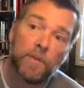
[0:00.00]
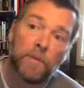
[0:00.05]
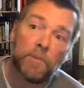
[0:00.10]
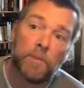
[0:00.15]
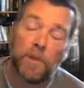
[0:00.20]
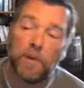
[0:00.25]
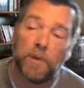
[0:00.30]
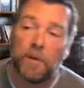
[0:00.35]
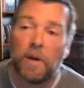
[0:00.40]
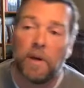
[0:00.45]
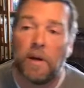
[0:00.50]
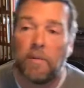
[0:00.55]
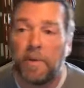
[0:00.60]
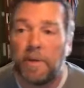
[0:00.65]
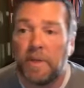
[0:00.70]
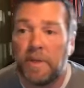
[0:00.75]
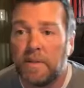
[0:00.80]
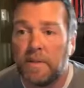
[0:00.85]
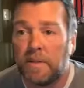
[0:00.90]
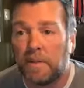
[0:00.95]
from other
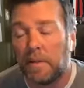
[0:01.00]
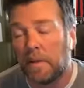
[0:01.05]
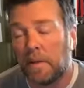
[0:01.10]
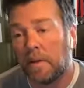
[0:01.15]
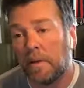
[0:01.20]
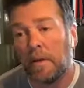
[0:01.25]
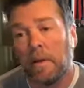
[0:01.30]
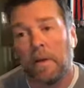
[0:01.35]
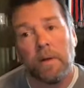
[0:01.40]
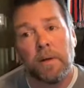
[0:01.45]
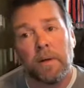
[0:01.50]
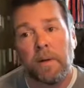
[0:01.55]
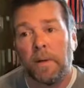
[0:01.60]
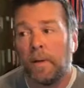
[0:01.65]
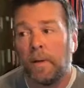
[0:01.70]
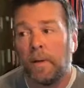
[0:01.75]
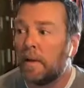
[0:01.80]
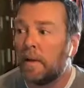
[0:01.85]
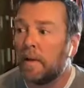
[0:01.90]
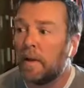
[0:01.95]
companies and
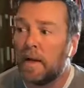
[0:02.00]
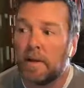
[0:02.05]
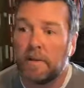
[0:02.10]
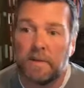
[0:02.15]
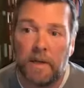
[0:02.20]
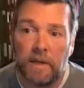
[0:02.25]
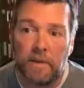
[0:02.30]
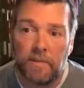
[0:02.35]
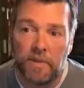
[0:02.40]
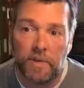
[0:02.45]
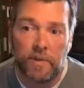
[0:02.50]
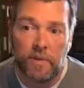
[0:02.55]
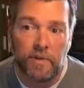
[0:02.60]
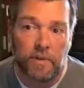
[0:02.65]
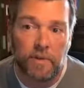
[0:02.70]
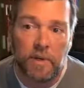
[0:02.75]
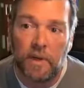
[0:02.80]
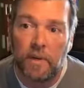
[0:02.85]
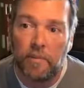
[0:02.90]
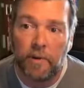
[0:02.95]
a lot of times those
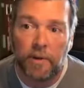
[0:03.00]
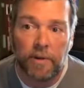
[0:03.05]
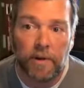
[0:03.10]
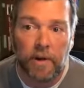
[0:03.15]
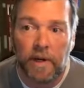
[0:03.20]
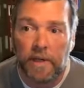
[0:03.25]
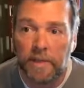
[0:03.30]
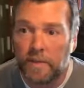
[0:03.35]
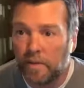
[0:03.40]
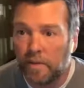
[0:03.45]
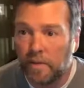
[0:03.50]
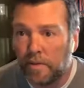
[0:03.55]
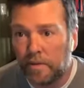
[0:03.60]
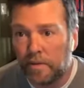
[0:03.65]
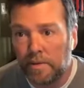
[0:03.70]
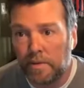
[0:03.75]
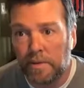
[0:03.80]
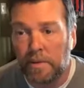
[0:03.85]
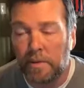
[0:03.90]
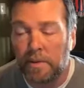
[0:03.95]
will come with
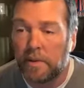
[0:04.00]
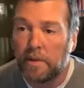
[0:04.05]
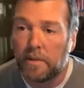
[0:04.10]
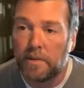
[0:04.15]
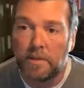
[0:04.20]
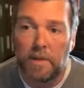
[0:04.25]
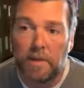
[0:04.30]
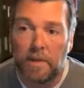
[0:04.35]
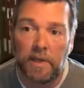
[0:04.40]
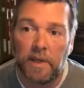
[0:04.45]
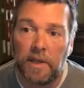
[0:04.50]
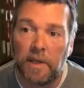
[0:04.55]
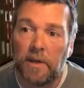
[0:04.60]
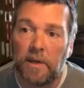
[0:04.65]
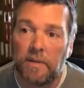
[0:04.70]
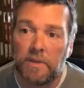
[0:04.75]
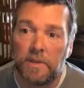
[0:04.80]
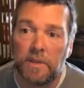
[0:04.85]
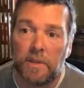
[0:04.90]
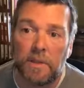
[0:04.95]
RSUs or, or something
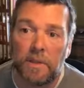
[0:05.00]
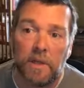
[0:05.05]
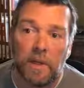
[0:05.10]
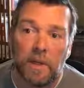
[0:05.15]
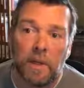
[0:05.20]
else. Sorry,